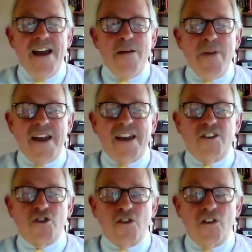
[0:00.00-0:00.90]
making
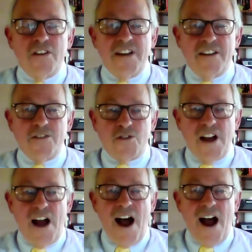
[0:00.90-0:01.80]
sure the other
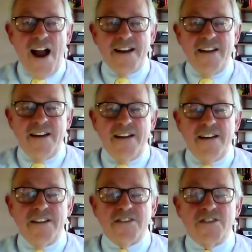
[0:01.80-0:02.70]
side
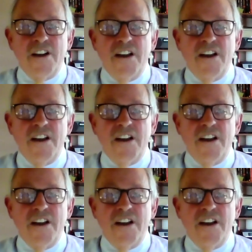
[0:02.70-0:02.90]
is,